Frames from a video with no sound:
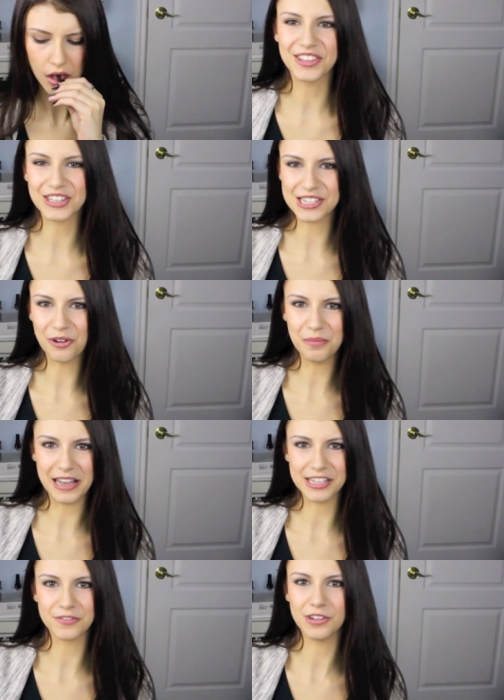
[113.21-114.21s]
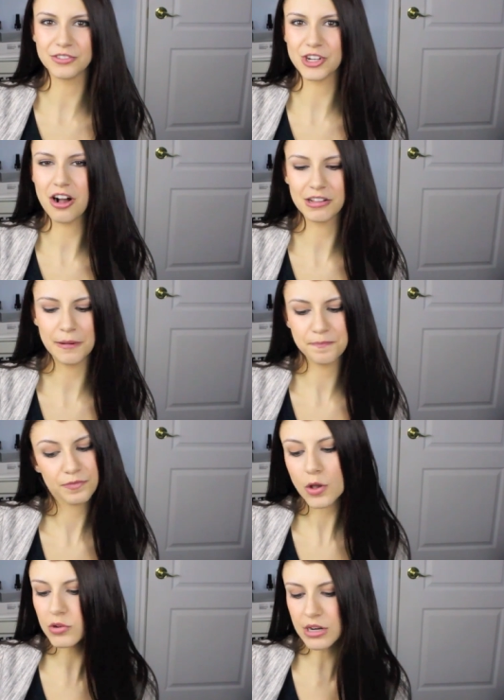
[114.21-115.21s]
I think this whole bag is full of chocolate,
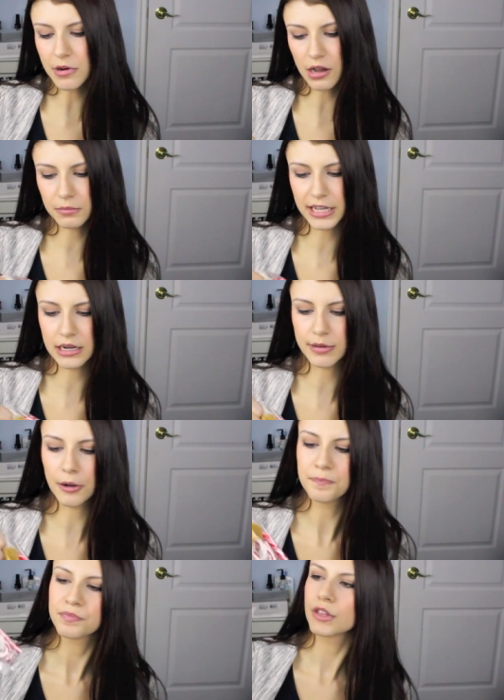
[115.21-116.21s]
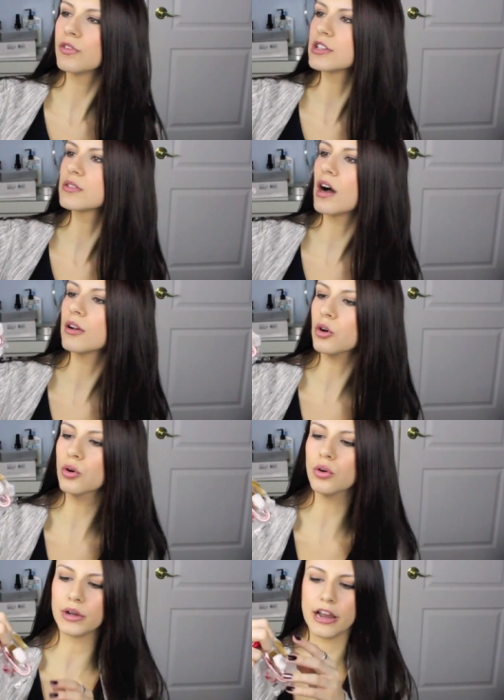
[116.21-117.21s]
which I'm not complaining about. We've also got,
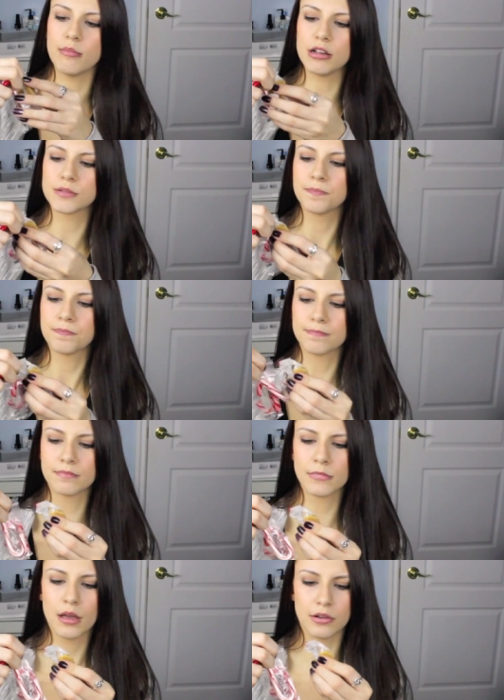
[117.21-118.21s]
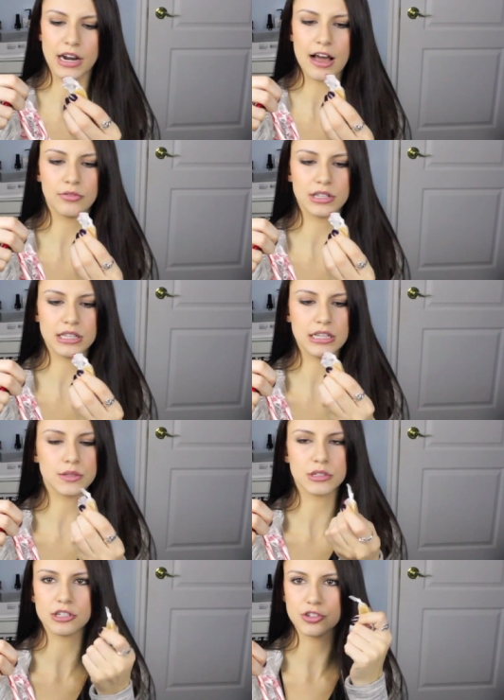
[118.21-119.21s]
oh, caramels. Mm, gonna have one of
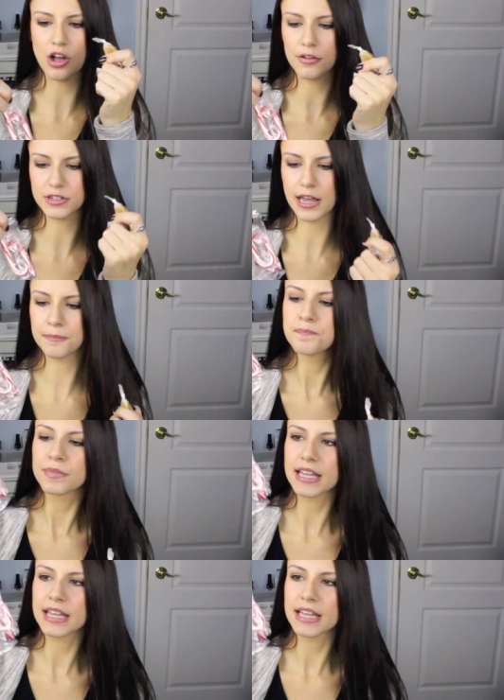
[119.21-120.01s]
these once they're soft again.